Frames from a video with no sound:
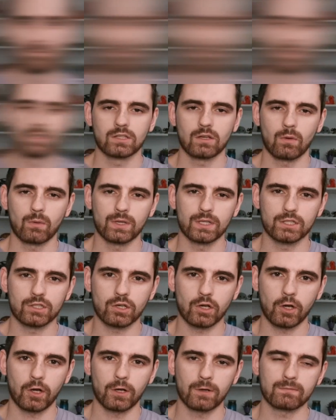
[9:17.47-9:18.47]
So in
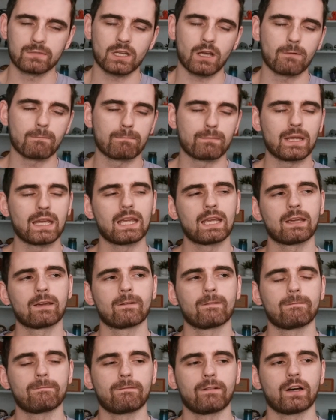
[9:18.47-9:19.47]
terms of
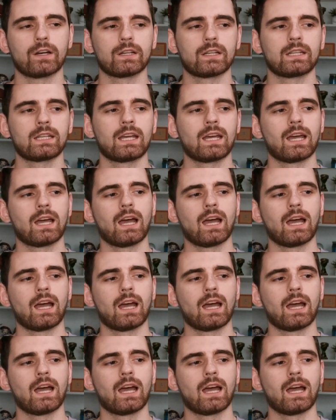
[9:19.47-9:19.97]
being fun,